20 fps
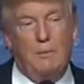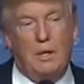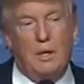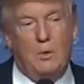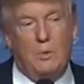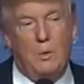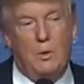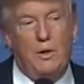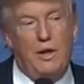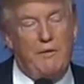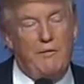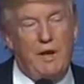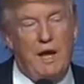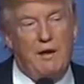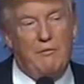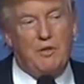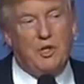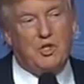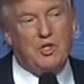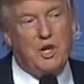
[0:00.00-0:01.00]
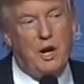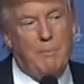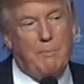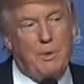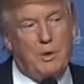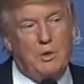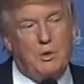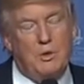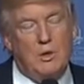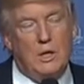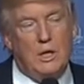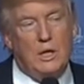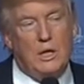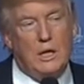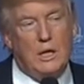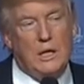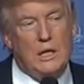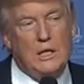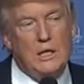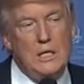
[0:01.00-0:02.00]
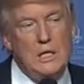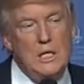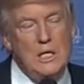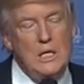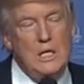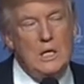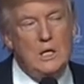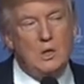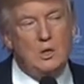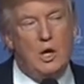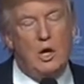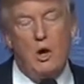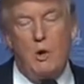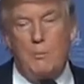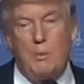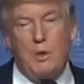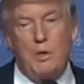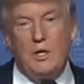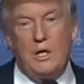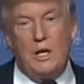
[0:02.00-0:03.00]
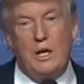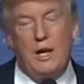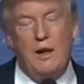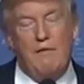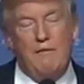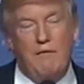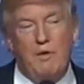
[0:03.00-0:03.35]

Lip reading: I mean, we'll never have this opportunity again. So I hope you can get